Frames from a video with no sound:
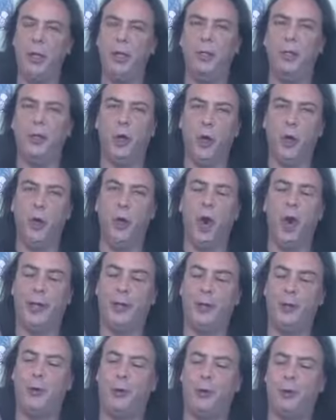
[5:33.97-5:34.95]
we do on
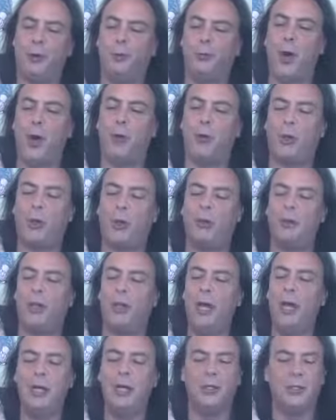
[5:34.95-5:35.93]
indoor smokers.
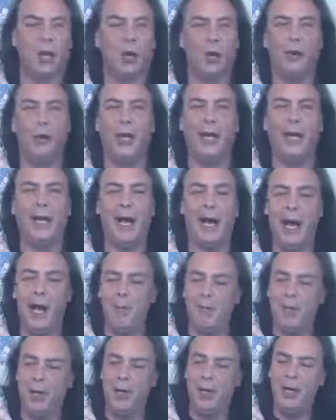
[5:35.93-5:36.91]
Turn it
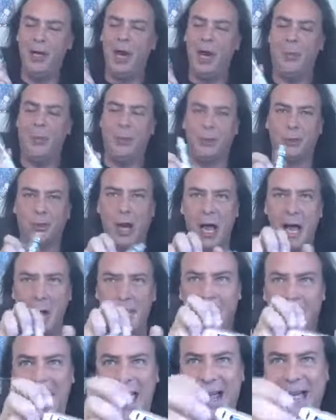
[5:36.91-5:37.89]
up. I'm going to try
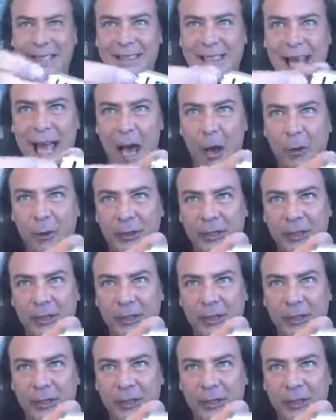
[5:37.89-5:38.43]
a maxed out